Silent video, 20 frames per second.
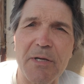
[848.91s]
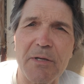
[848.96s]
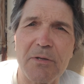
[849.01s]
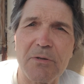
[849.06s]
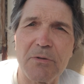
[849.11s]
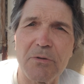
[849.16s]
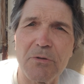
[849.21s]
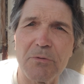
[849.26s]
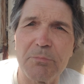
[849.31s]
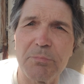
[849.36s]

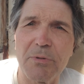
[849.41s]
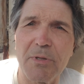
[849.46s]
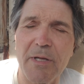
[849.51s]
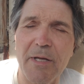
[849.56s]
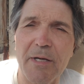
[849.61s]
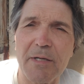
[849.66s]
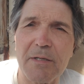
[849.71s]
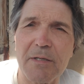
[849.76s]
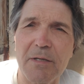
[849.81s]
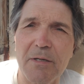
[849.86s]
cold
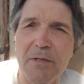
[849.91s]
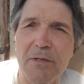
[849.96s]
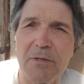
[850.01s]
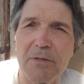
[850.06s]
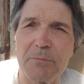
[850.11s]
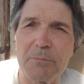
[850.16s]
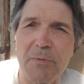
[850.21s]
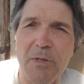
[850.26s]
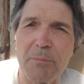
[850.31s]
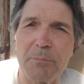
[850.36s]
black
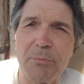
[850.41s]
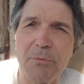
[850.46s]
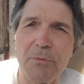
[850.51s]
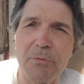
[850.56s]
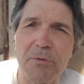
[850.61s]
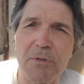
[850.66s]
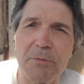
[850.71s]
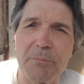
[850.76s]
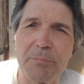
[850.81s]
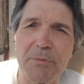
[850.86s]
heart, my
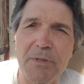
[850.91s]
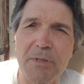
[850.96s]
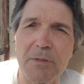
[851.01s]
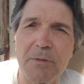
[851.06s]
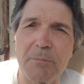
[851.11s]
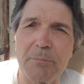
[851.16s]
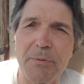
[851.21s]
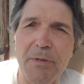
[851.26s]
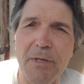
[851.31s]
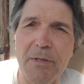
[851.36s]
broken,
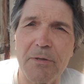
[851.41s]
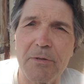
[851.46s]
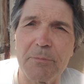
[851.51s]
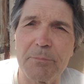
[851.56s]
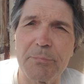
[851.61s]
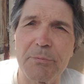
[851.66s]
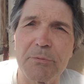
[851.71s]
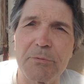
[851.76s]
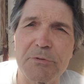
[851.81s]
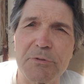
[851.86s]
beaten,
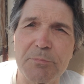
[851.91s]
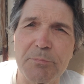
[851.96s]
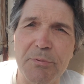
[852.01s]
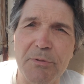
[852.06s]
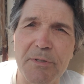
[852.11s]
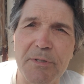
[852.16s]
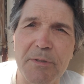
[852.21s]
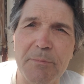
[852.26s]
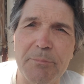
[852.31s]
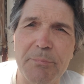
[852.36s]
battered, bruised,
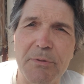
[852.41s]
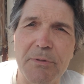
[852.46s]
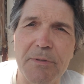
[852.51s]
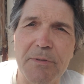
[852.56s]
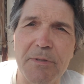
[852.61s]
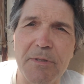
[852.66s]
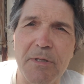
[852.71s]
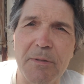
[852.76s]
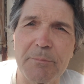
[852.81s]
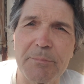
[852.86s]
bloody,
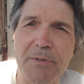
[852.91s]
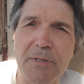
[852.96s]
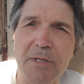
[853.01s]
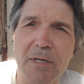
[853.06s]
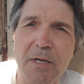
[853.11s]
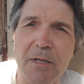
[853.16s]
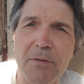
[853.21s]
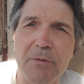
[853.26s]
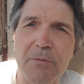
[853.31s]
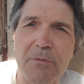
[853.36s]
burdened, empty,
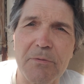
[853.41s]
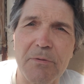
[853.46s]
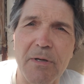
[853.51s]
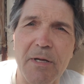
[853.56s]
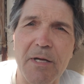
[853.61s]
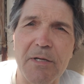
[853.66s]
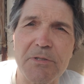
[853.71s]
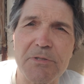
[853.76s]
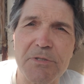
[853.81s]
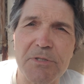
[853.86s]
hollow,
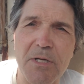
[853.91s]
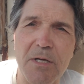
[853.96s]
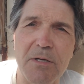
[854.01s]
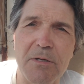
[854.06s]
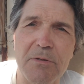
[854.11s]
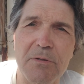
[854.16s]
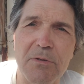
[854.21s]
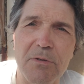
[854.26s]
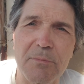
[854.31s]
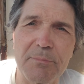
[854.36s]
cracked,
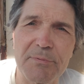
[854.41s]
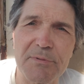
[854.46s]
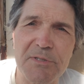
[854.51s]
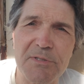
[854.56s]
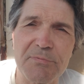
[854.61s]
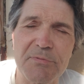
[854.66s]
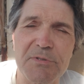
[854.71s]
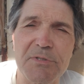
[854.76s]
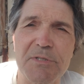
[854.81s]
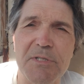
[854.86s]
shattered,
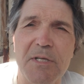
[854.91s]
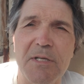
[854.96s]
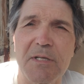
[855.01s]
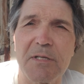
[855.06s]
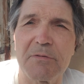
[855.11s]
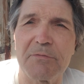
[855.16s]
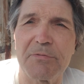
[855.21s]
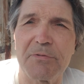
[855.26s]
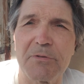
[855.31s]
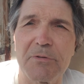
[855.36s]
hopeless,
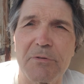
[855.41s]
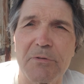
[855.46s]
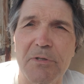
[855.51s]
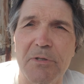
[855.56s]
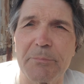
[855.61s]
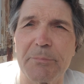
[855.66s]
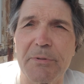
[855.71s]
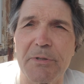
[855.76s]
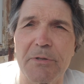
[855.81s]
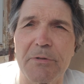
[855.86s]
forsaken,
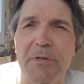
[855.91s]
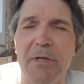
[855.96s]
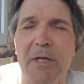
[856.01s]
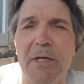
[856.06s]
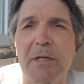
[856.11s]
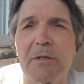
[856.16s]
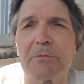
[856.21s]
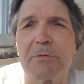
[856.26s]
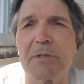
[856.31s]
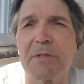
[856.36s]
forlorn, bitter,
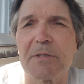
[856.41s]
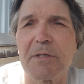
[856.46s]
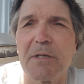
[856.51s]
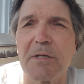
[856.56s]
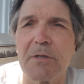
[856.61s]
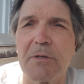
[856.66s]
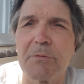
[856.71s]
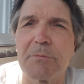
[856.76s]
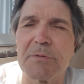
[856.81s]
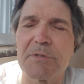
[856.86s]
angry,
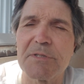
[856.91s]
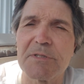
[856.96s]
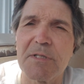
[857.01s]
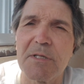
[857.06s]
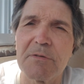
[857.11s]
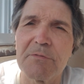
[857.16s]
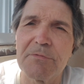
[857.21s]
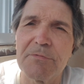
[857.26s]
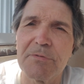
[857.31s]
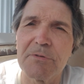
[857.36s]
tired,
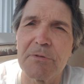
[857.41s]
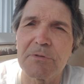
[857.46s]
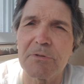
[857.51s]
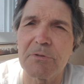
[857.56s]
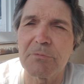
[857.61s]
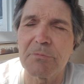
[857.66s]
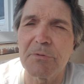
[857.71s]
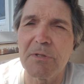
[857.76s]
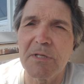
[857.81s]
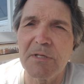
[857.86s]
resentful,
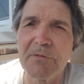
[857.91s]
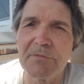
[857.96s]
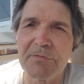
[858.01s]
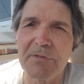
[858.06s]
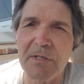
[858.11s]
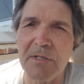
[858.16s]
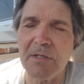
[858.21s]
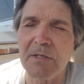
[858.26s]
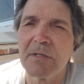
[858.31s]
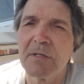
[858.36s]

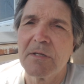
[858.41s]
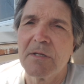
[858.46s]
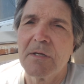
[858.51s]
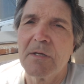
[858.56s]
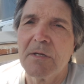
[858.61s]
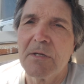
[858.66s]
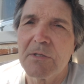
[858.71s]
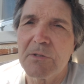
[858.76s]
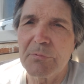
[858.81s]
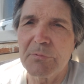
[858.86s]
grieving,
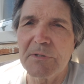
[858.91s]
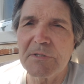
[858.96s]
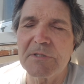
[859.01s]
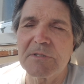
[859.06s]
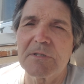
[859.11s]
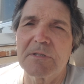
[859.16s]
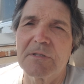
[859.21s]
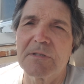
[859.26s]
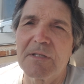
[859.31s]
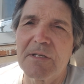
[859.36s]

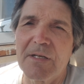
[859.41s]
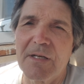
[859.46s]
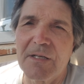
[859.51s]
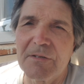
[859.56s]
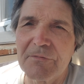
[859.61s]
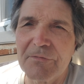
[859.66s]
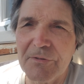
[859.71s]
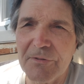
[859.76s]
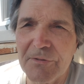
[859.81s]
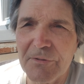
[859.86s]
twisted,
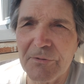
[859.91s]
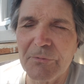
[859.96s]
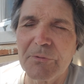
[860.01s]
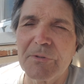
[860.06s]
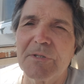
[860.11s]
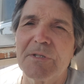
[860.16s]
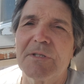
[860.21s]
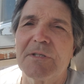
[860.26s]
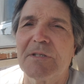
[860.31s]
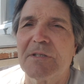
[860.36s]

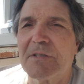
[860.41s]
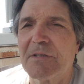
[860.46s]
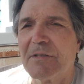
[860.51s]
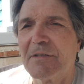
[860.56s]
convoluted,